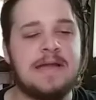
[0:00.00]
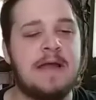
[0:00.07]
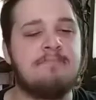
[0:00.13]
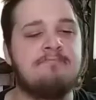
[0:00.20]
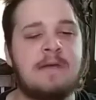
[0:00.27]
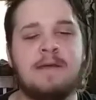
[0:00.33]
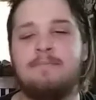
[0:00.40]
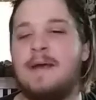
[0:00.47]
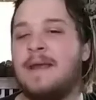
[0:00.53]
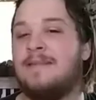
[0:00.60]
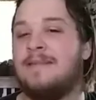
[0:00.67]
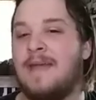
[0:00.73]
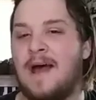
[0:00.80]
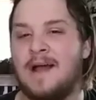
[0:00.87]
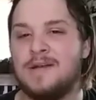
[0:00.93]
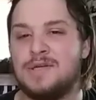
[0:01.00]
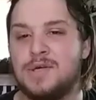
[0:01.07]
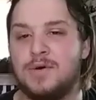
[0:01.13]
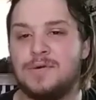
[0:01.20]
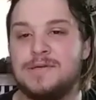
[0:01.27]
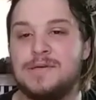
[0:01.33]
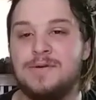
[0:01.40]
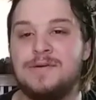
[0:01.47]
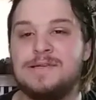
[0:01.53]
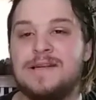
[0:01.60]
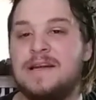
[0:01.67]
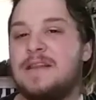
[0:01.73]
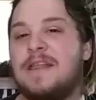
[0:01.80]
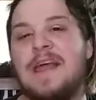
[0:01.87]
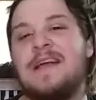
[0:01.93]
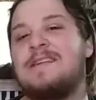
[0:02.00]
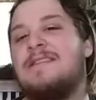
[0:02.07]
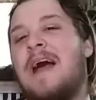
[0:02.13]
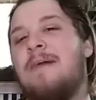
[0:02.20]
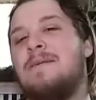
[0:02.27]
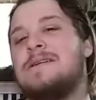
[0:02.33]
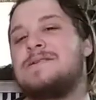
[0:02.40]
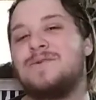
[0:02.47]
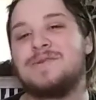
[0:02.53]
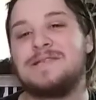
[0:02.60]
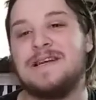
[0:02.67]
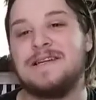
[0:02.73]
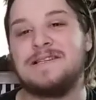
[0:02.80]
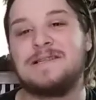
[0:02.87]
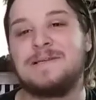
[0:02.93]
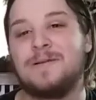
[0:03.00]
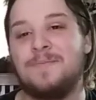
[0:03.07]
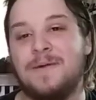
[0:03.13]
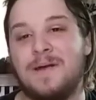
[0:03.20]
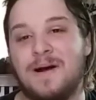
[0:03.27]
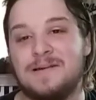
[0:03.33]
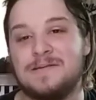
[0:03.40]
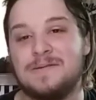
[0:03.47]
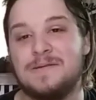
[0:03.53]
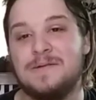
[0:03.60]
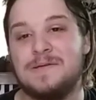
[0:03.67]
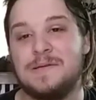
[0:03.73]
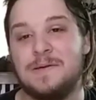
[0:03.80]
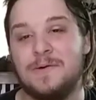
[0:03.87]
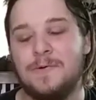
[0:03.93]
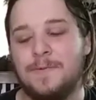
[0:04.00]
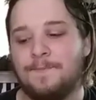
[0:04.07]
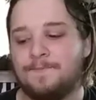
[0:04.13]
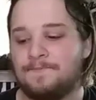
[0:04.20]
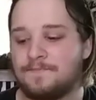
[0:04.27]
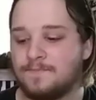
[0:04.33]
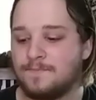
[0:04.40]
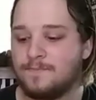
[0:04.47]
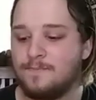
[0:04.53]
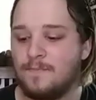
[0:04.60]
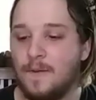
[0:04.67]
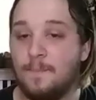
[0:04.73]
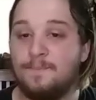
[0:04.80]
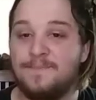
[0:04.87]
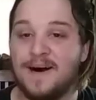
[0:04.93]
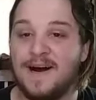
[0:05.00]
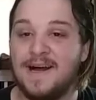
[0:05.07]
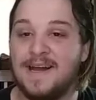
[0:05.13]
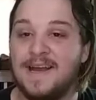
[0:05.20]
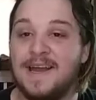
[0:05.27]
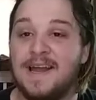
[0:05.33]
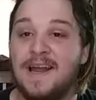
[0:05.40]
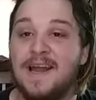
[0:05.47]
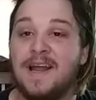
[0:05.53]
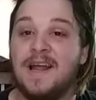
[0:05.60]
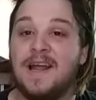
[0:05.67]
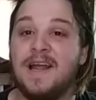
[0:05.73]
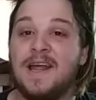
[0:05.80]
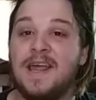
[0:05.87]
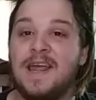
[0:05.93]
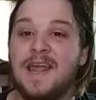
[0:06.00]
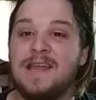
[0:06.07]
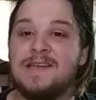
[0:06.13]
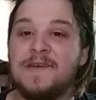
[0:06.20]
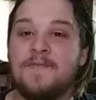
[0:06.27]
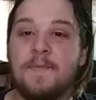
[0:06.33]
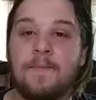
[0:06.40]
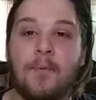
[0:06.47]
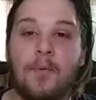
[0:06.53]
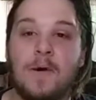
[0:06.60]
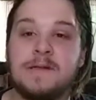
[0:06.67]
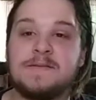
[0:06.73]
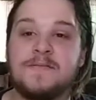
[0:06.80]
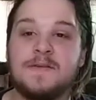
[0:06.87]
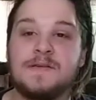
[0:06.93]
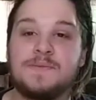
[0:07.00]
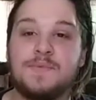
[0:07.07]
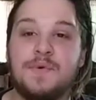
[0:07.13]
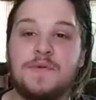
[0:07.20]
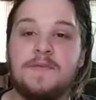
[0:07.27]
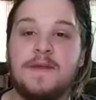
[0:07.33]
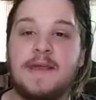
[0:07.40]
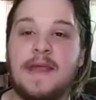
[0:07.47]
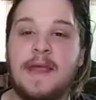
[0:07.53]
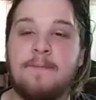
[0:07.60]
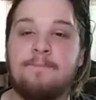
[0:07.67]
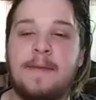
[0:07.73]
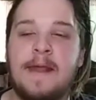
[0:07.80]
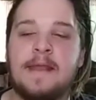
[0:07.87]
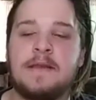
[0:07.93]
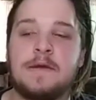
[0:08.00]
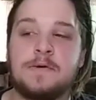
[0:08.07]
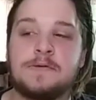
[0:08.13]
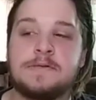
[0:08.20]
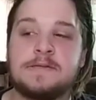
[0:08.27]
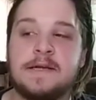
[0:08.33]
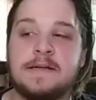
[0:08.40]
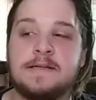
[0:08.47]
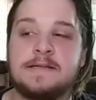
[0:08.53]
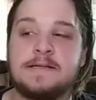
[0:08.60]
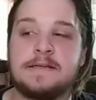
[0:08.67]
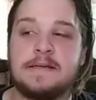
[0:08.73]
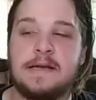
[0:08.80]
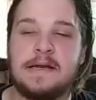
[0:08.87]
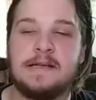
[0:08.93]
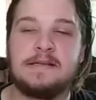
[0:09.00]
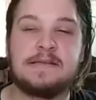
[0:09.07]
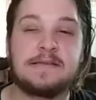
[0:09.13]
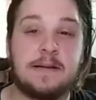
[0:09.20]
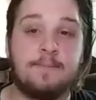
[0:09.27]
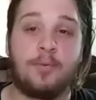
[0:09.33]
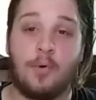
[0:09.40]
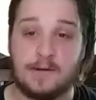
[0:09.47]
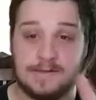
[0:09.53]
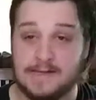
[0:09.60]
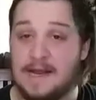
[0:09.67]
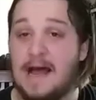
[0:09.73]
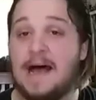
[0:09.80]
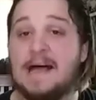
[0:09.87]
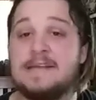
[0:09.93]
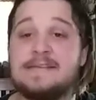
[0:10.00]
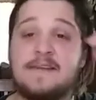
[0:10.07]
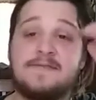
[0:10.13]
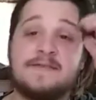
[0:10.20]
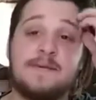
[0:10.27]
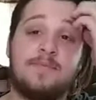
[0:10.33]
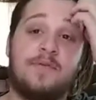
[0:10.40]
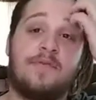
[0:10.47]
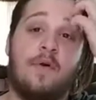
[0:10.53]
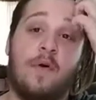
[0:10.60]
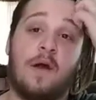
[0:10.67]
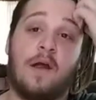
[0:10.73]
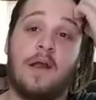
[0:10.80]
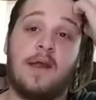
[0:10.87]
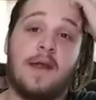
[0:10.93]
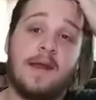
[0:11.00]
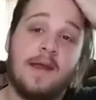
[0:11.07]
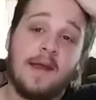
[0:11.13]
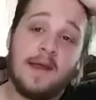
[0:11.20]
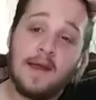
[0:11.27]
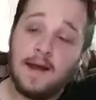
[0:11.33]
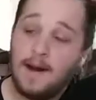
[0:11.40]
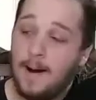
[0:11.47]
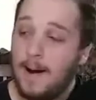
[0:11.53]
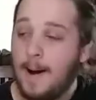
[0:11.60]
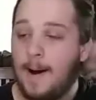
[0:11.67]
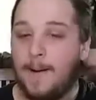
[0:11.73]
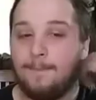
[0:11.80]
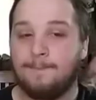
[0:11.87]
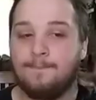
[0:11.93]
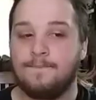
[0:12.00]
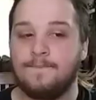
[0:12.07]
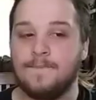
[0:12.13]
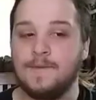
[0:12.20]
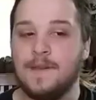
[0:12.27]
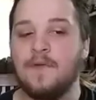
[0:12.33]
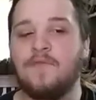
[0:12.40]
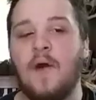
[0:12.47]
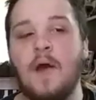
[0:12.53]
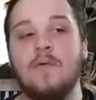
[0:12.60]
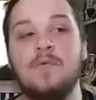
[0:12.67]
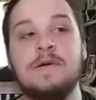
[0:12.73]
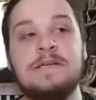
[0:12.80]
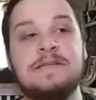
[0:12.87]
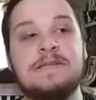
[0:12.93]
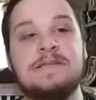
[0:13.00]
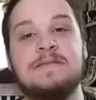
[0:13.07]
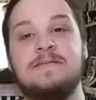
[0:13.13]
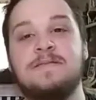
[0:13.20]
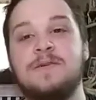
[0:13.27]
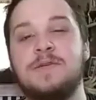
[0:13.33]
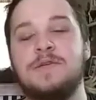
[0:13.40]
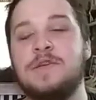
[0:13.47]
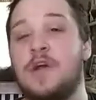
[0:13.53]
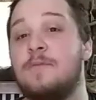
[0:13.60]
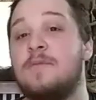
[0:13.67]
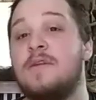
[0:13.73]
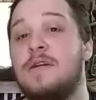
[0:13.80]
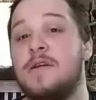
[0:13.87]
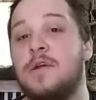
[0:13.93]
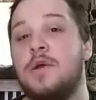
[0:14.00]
dead meat made that joke too, is like, that makes no sense, to be honest with you too. But in different points of this movie, it made no sense in some points, as I've said before. If I was Jamie